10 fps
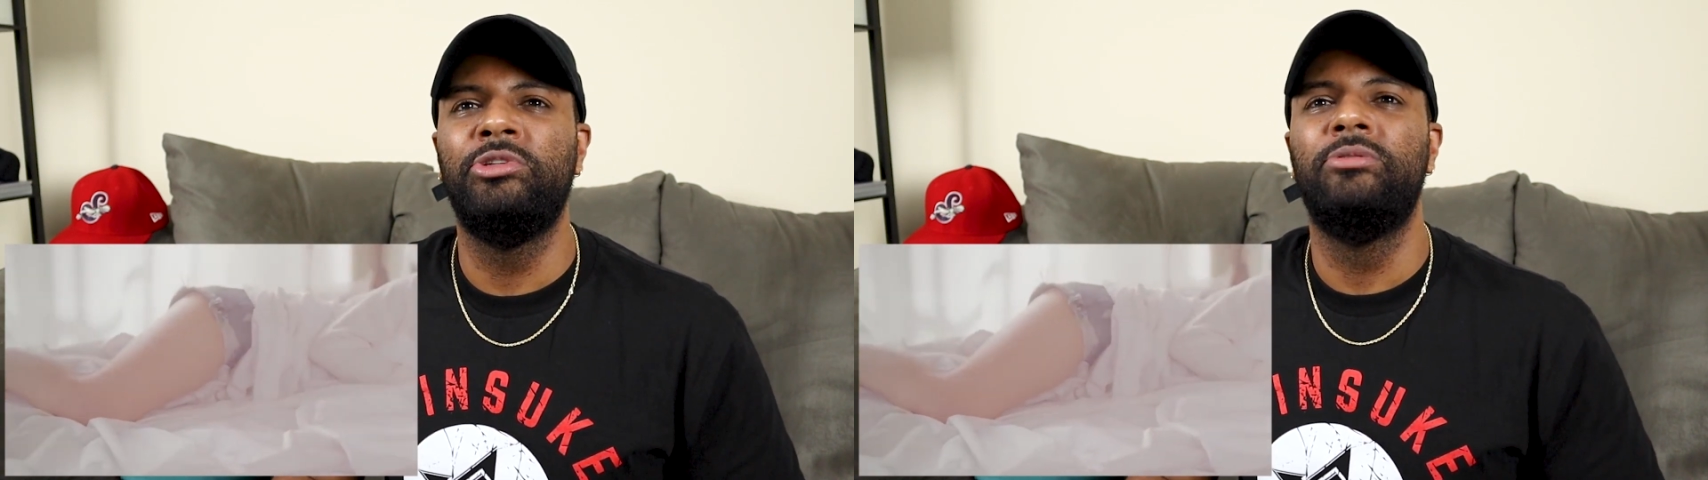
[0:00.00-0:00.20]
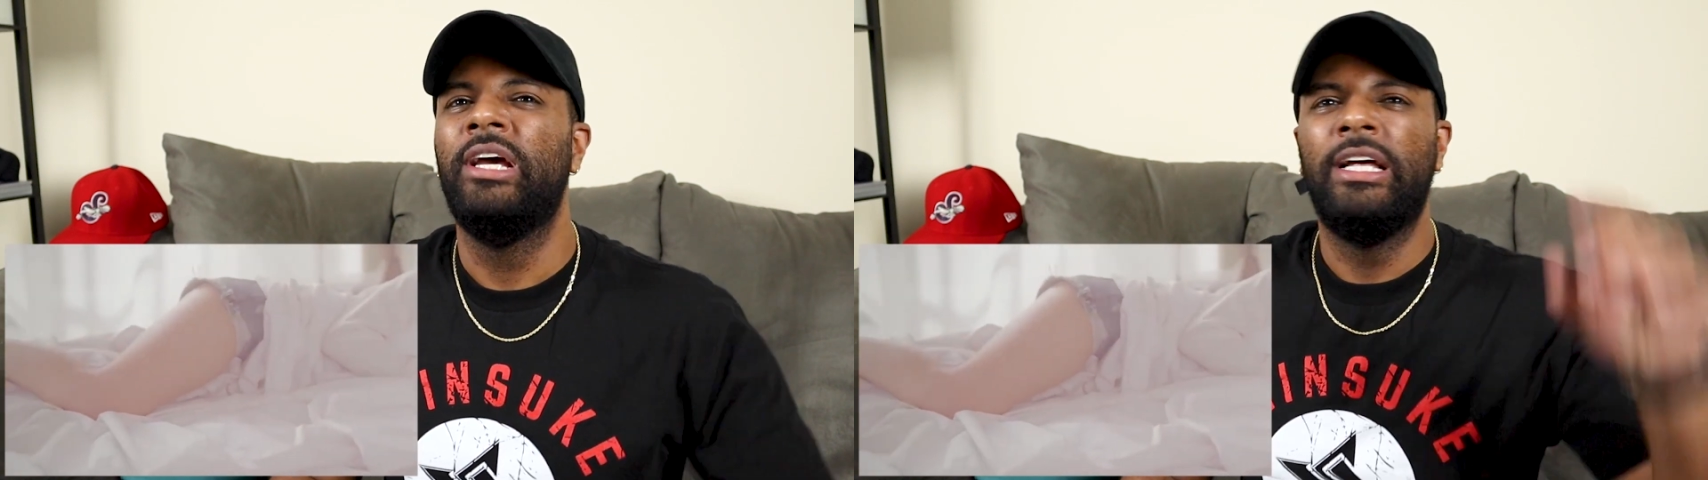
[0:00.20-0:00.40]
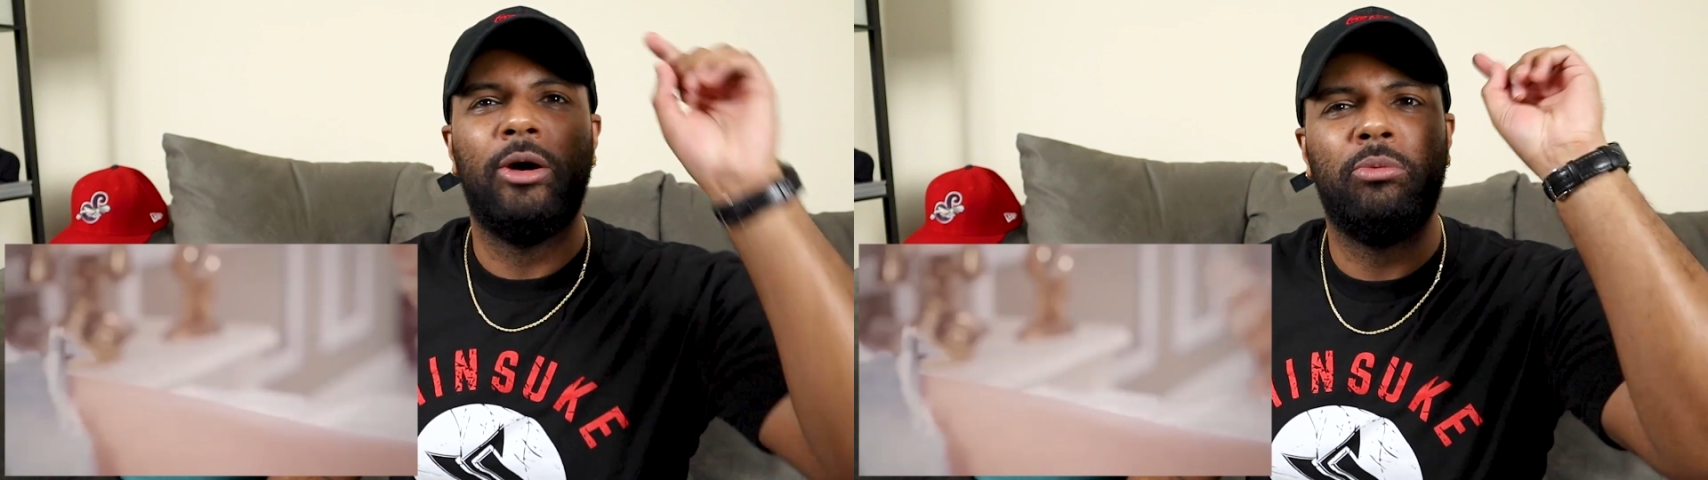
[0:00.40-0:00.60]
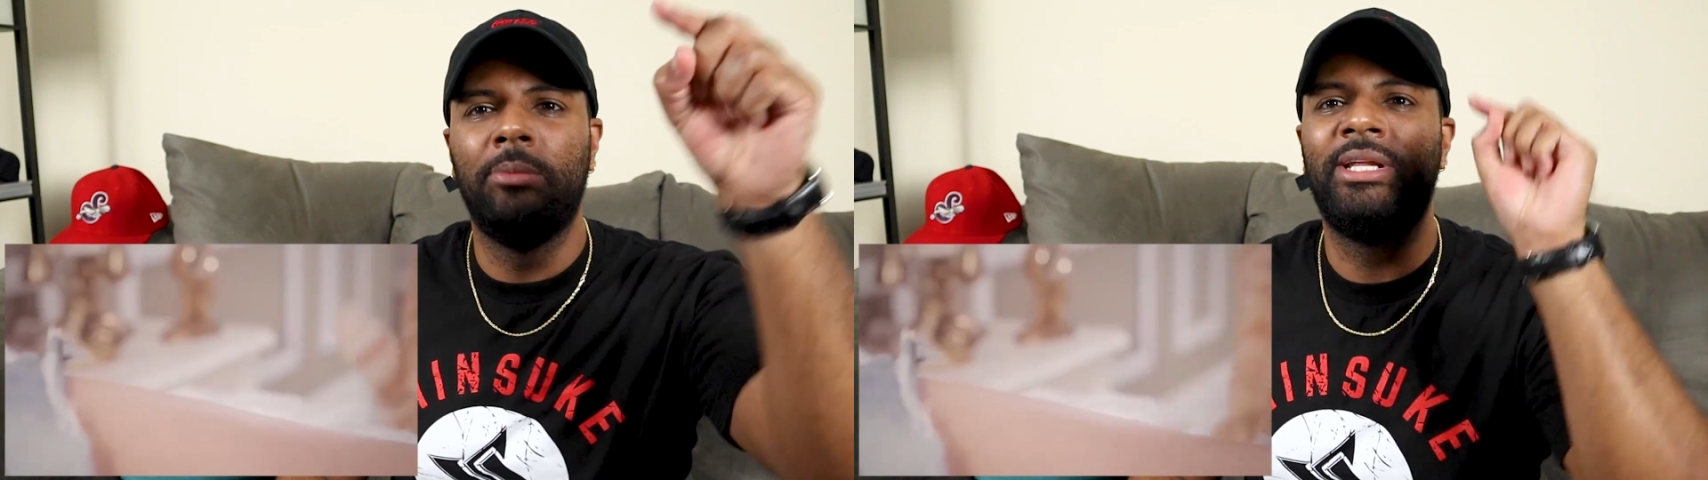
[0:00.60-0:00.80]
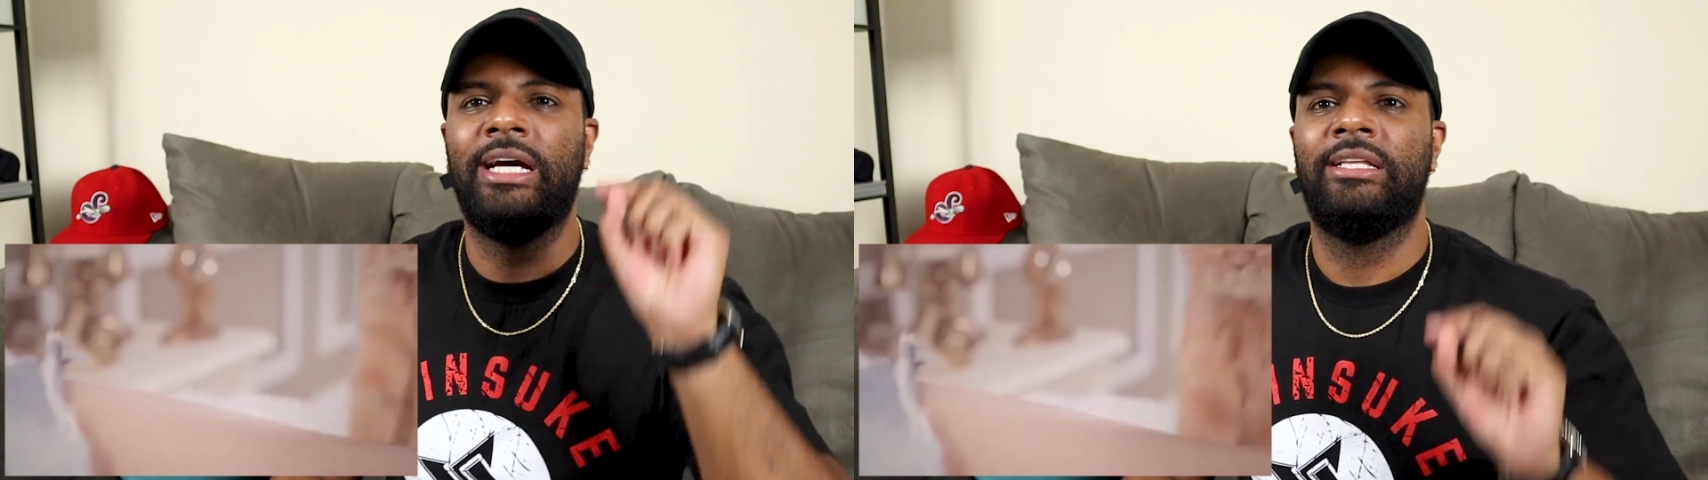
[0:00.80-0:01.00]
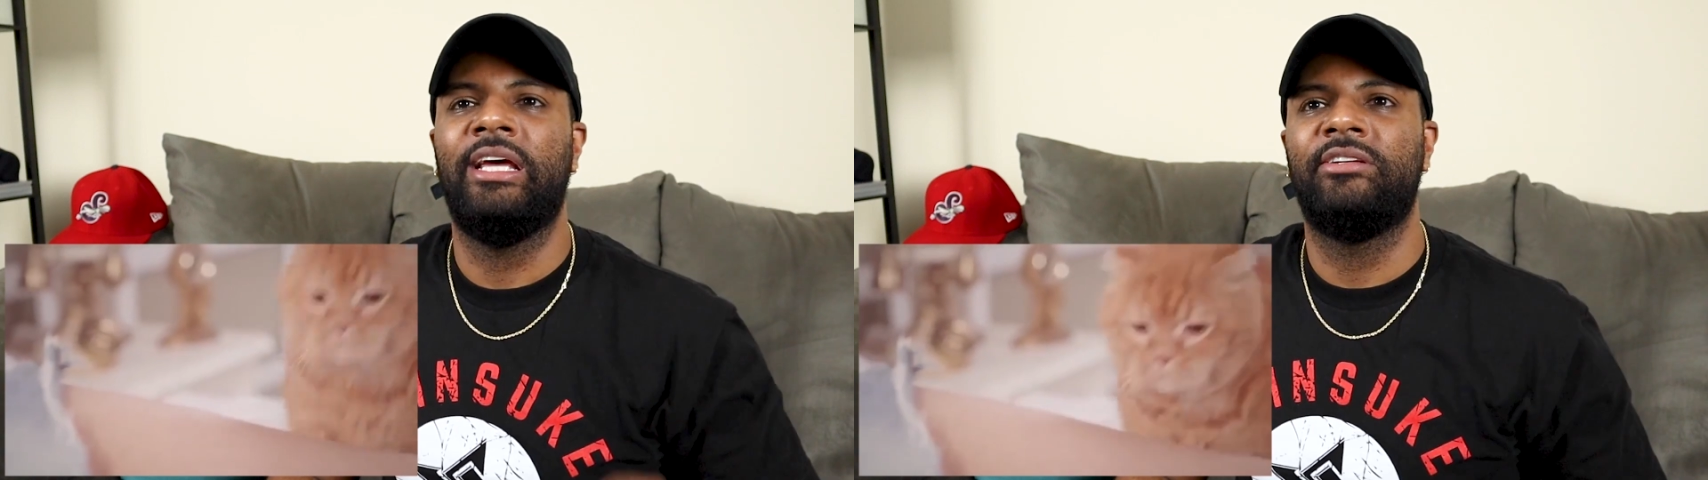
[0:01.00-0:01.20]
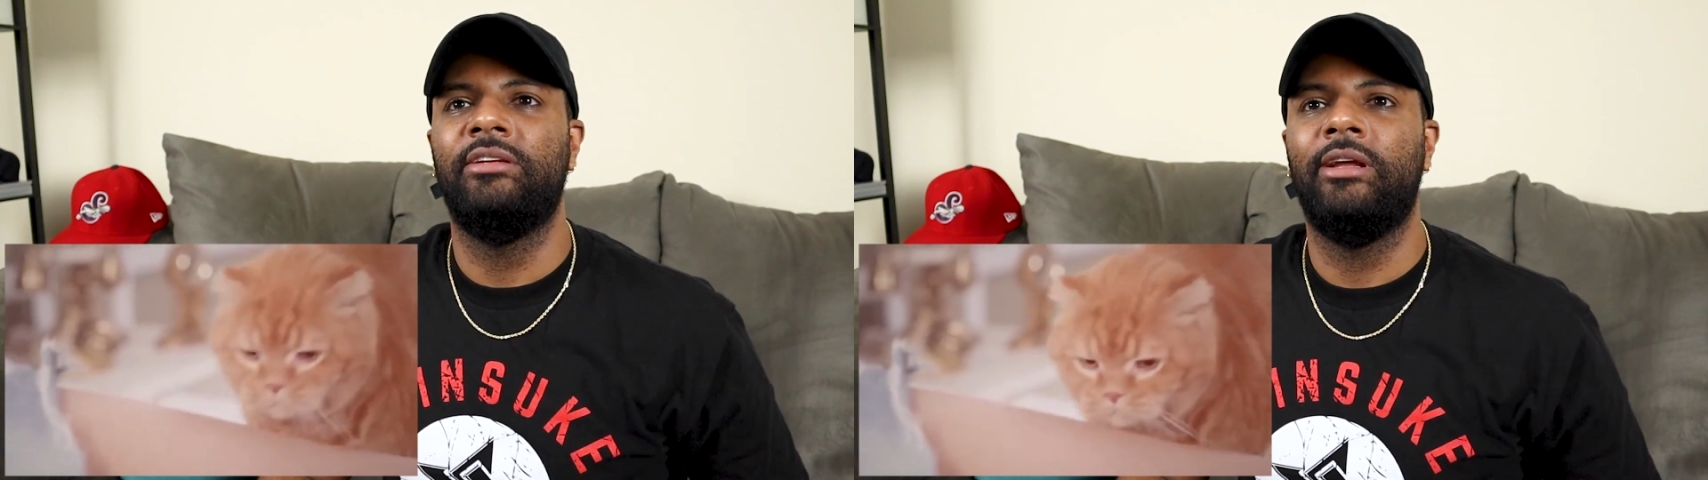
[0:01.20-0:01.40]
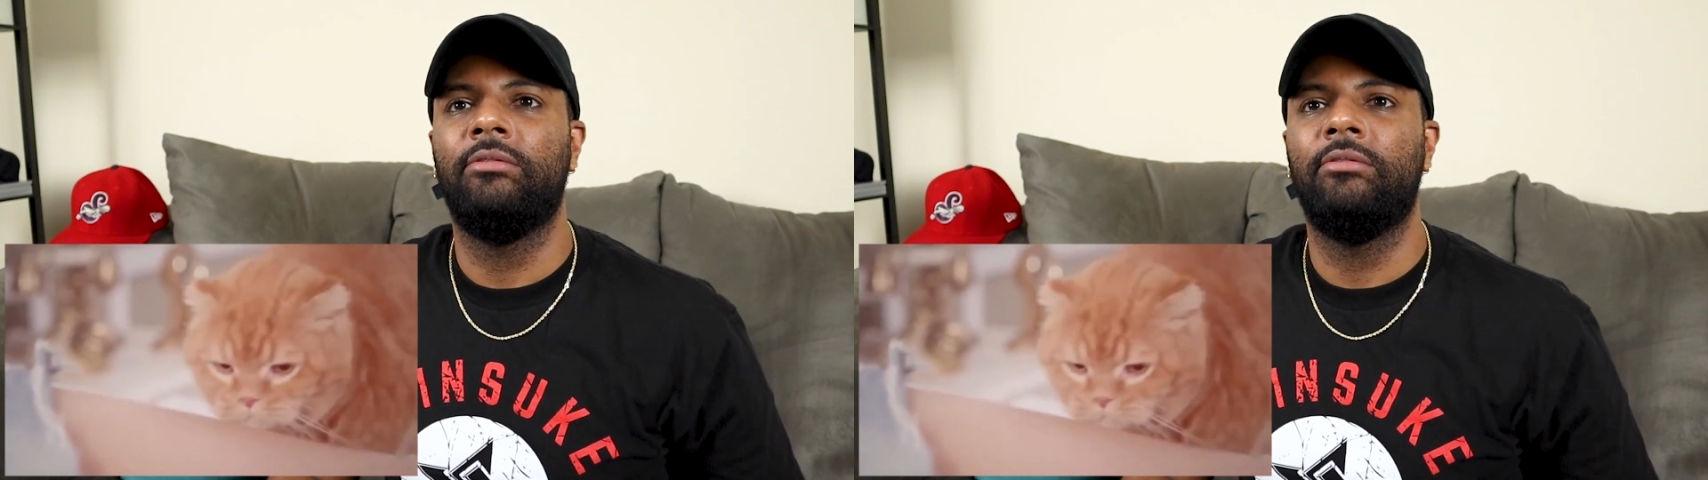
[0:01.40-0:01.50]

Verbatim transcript: You, a woman like that should